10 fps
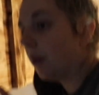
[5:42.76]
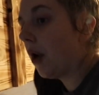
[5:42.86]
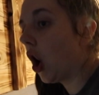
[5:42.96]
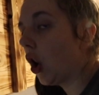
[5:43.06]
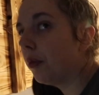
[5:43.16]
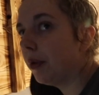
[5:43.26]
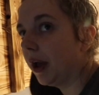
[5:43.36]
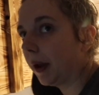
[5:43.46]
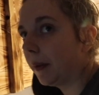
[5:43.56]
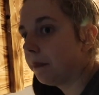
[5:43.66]
I'm
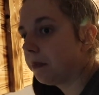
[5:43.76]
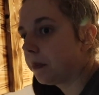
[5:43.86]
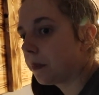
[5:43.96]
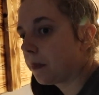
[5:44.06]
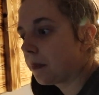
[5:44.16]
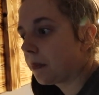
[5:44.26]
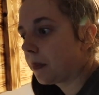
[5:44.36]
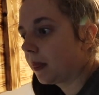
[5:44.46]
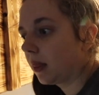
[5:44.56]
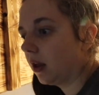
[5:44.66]
hoping
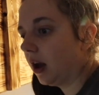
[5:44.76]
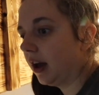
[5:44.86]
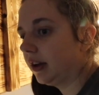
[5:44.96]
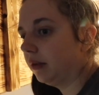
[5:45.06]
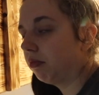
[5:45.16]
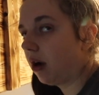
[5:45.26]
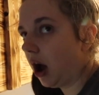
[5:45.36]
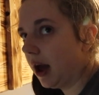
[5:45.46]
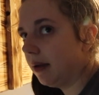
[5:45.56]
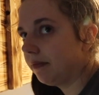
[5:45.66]
I can
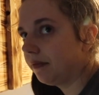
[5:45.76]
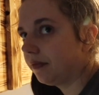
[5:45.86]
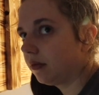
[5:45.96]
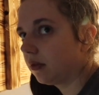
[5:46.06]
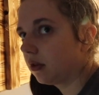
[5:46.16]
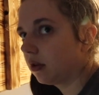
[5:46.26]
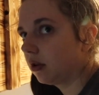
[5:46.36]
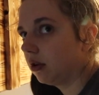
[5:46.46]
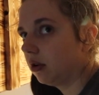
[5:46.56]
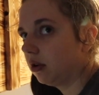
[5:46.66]
prime
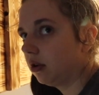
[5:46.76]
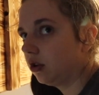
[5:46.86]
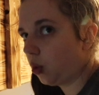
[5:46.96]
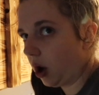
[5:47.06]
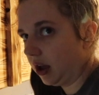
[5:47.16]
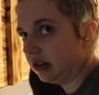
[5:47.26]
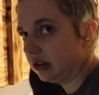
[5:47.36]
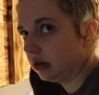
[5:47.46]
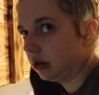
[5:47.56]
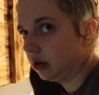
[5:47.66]

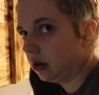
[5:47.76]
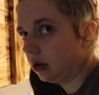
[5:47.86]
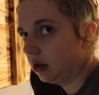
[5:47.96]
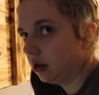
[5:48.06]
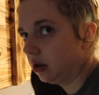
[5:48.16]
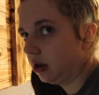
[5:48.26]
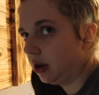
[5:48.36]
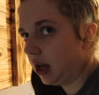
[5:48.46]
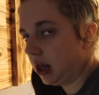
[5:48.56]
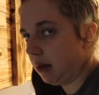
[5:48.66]
twice
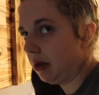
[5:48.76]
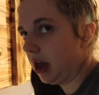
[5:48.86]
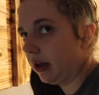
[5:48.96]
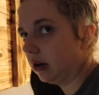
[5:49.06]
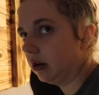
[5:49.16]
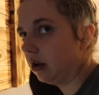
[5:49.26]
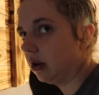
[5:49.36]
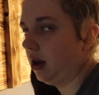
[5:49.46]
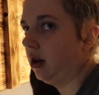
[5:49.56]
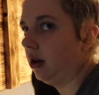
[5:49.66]
and then paint,
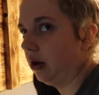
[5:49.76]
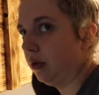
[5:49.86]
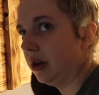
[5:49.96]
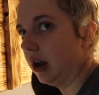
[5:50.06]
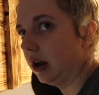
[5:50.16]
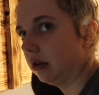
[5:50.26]
and it'll be done.